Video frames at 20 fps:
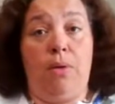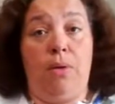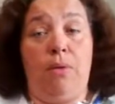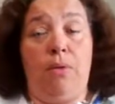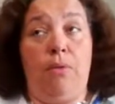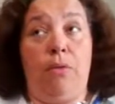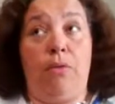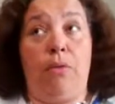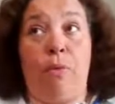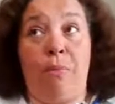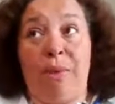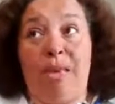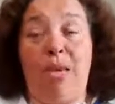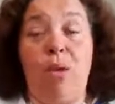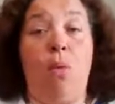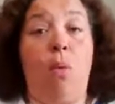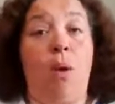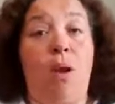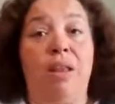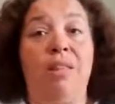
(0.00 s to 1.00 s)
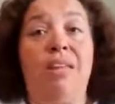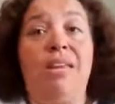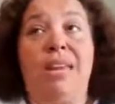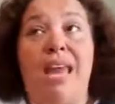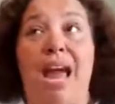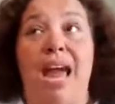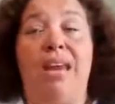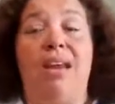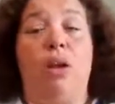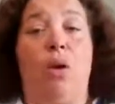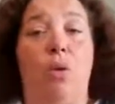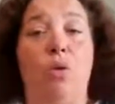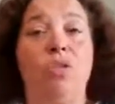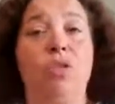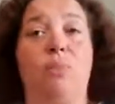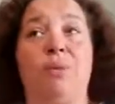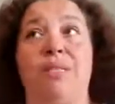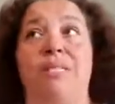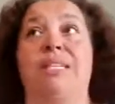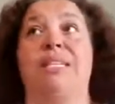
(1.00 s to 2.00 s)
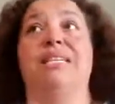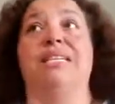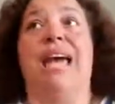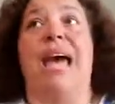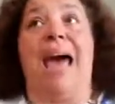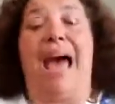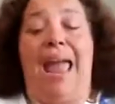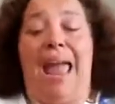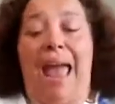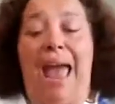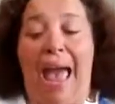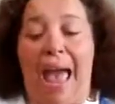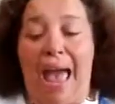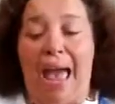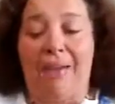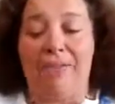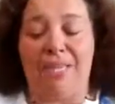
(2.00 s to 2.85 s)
For me, one of the non-negotiables is I have to